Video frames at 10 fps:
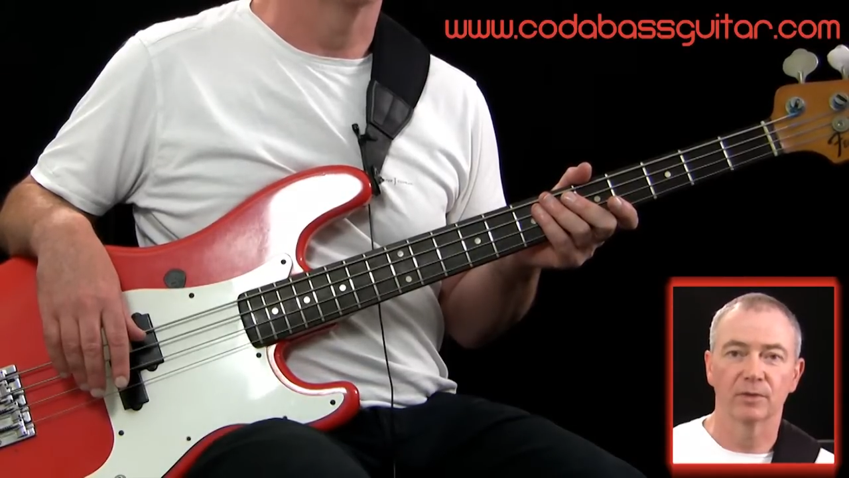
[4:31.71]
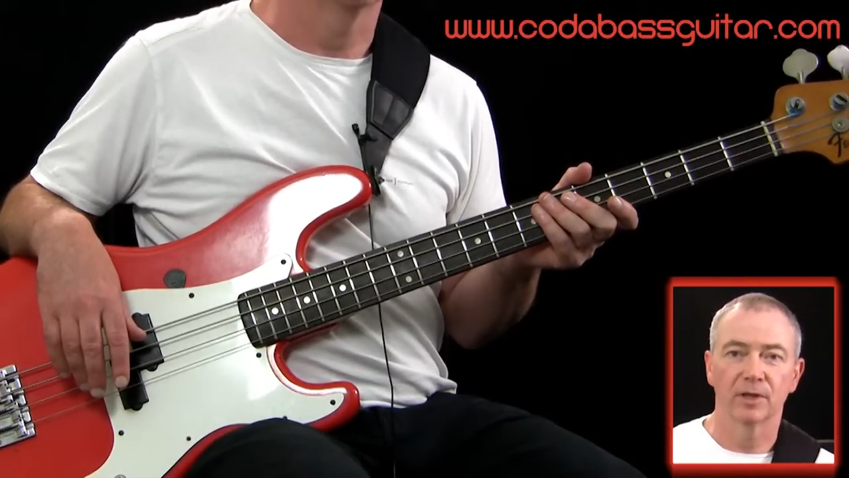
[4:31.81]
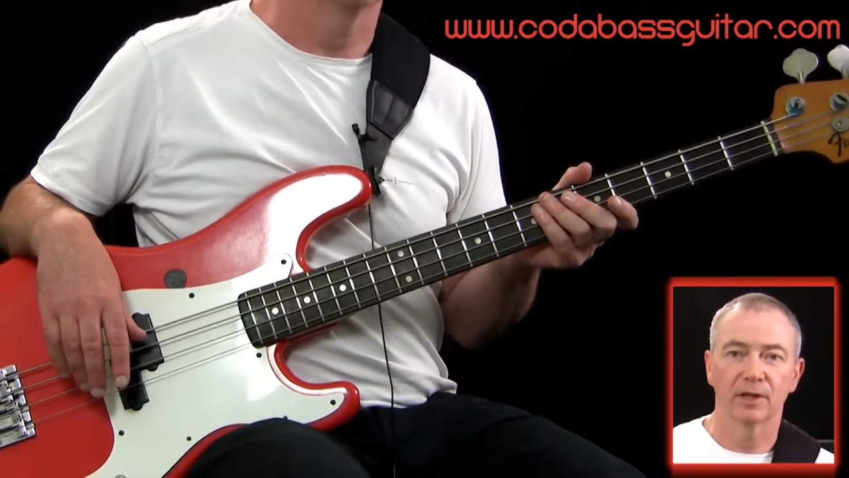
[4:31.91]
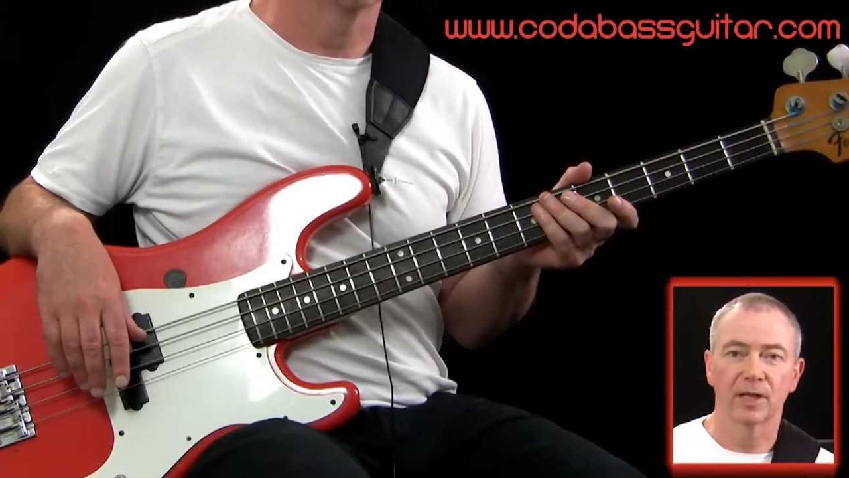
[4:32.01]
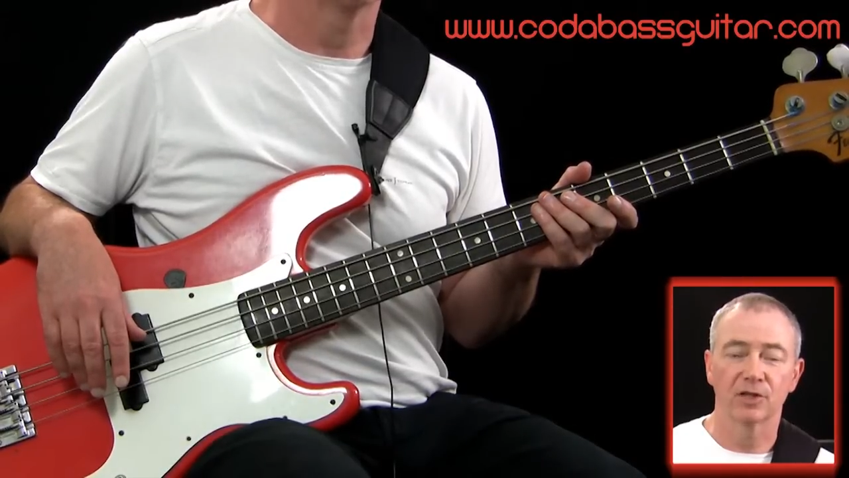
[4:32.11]

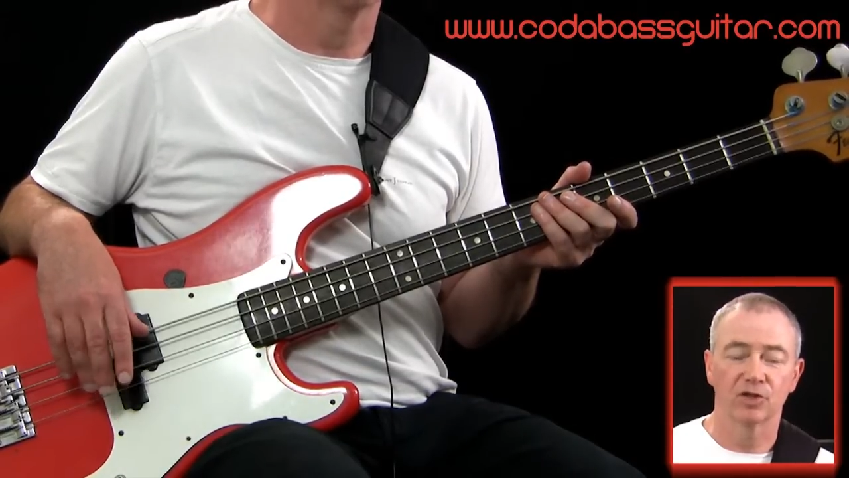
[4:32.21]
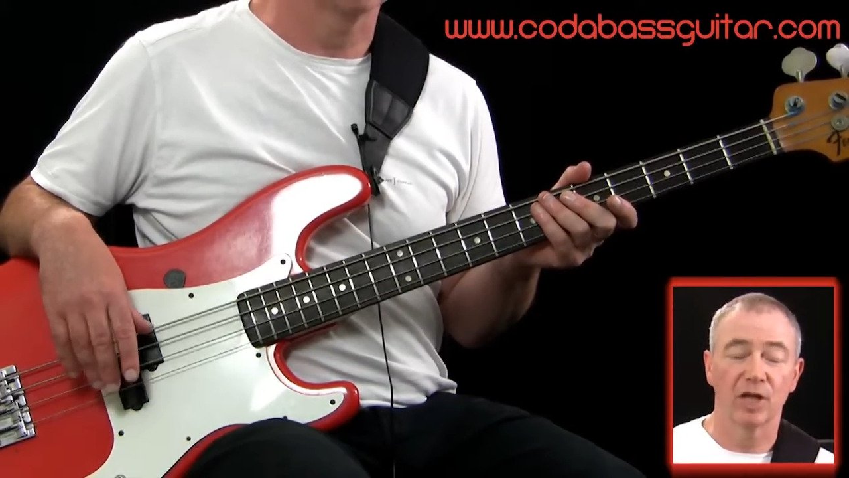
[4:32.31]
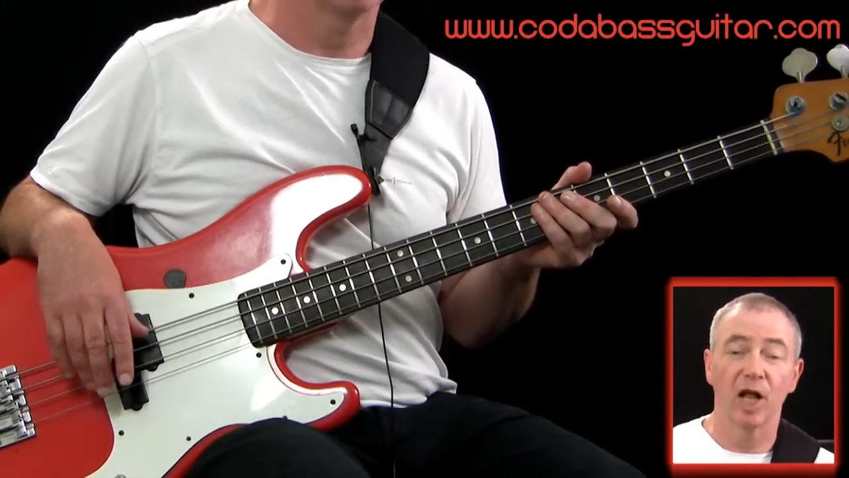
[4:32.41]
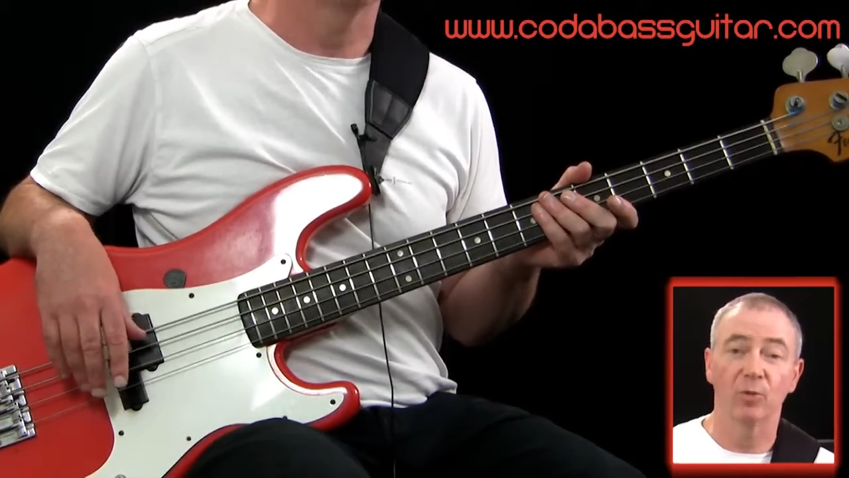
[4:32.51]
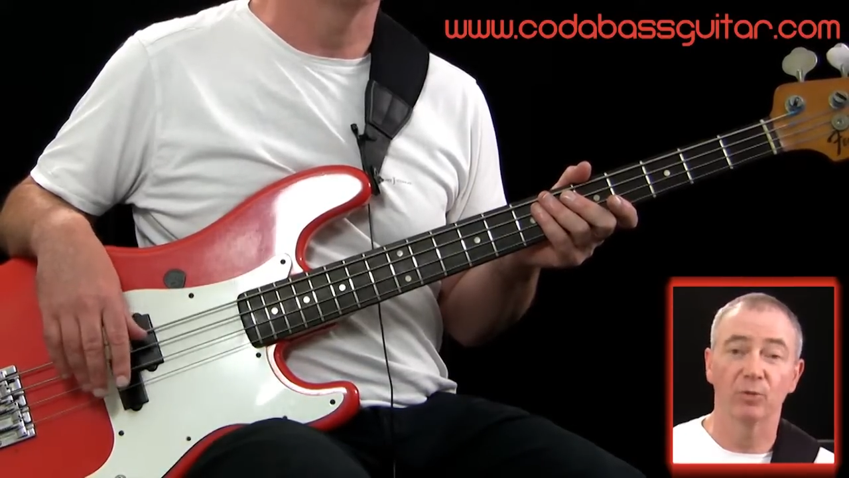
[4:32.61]
and that should
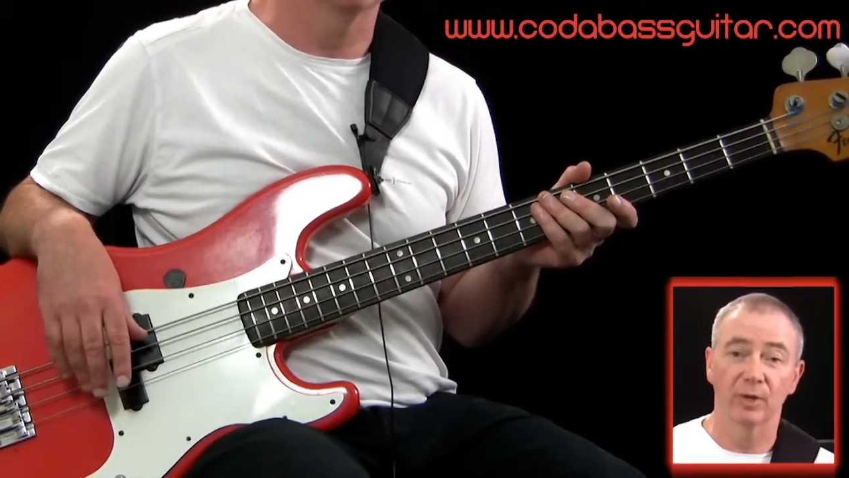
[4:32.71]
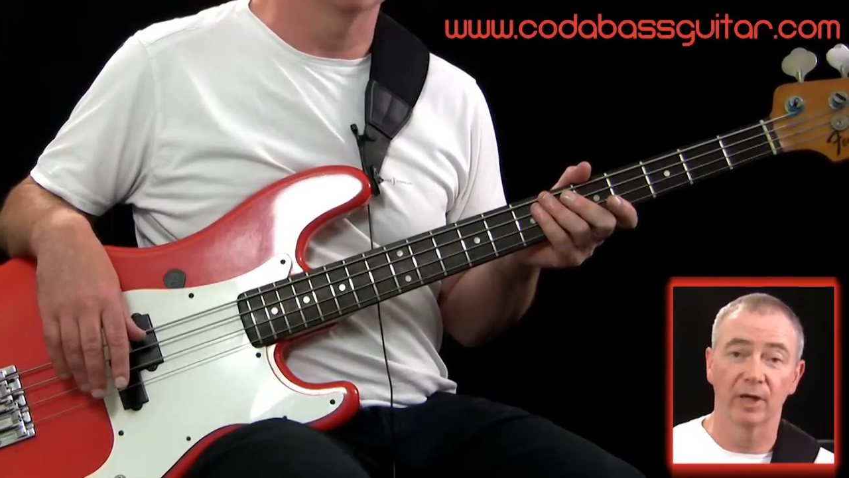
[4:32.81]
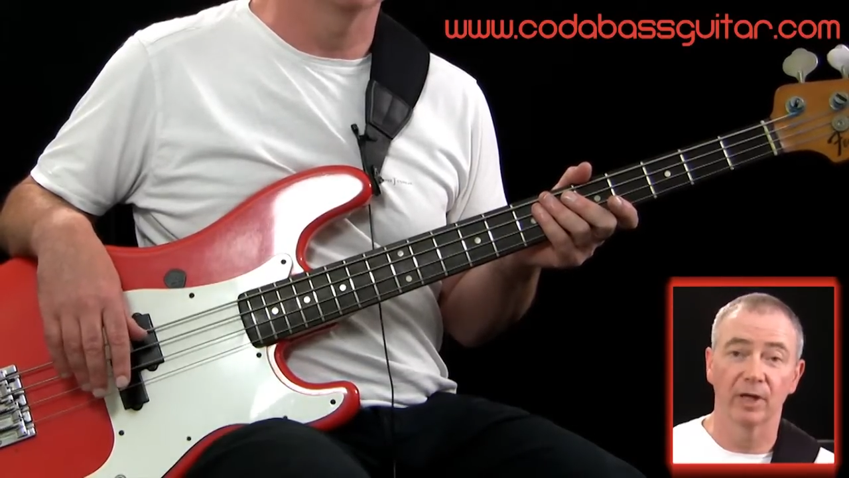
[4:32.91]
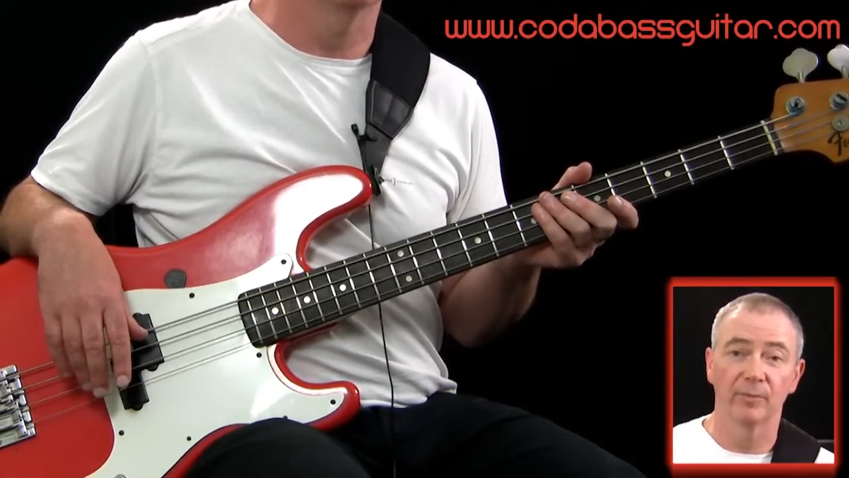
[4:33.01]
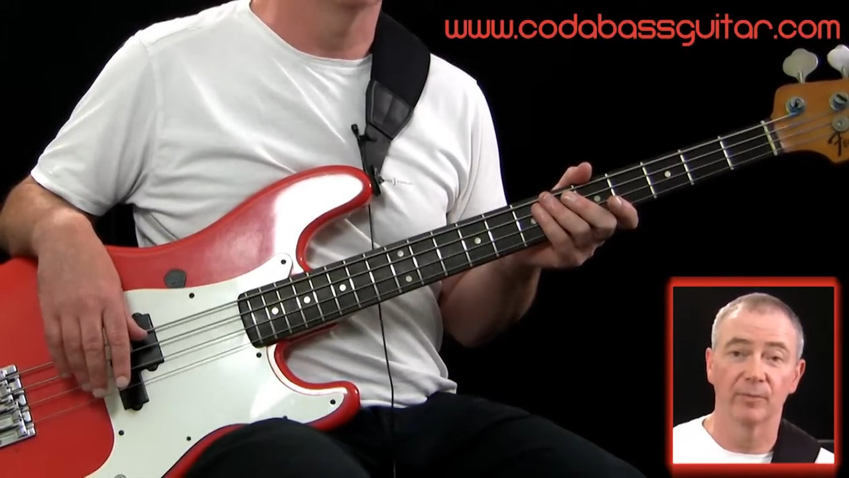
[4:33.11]
help
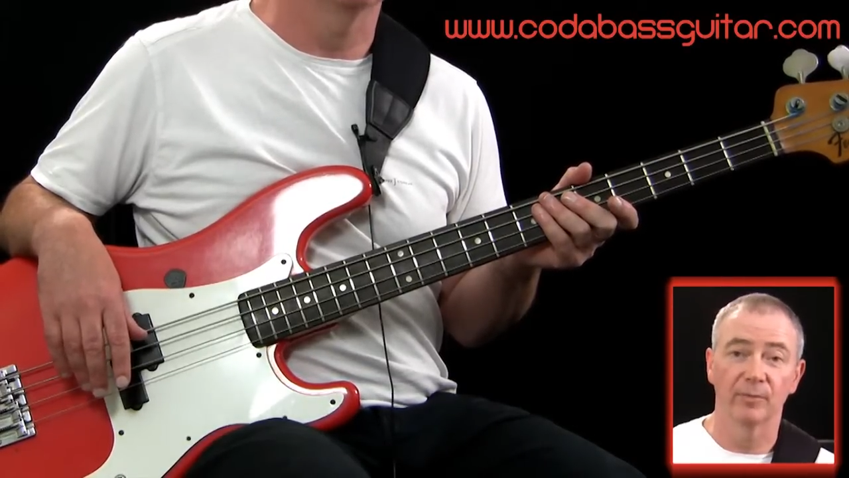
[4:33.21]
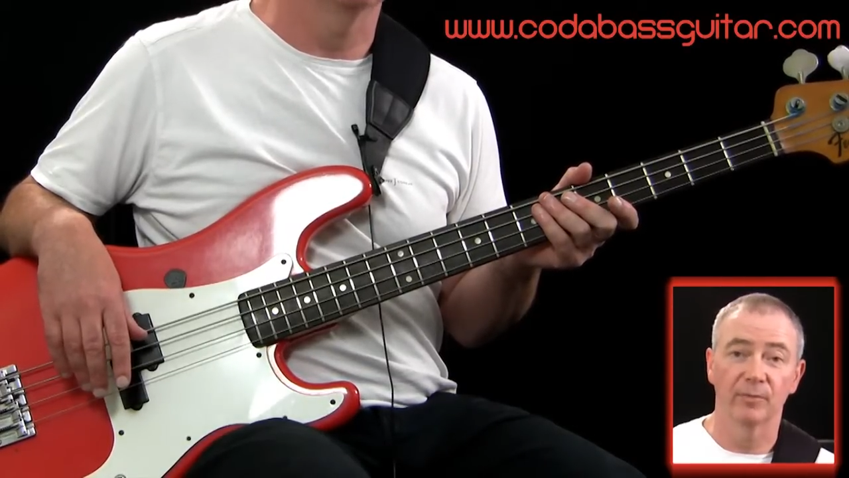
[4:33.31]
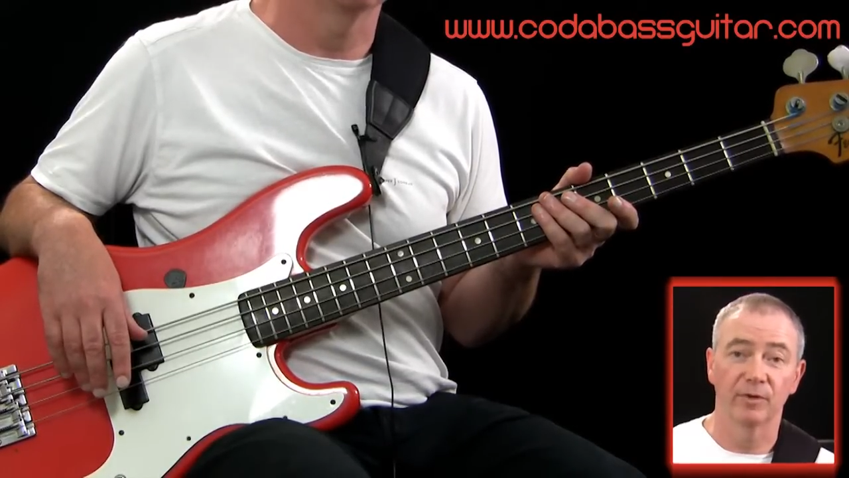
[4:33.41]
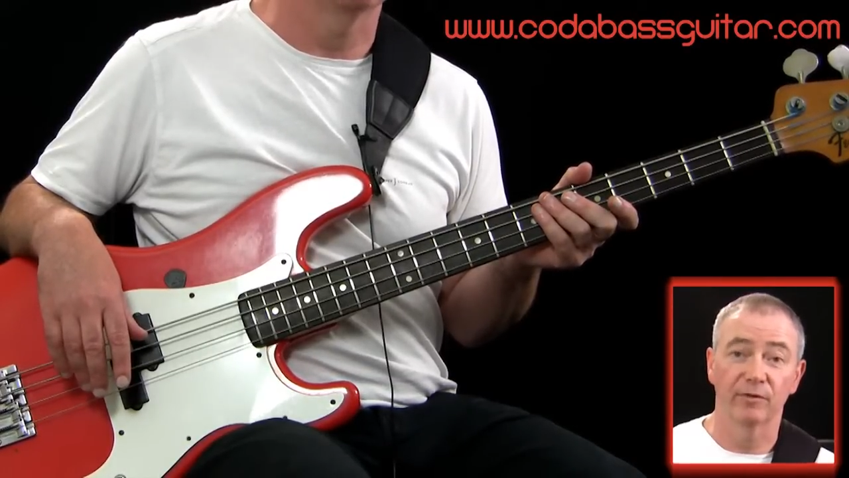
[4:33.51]
your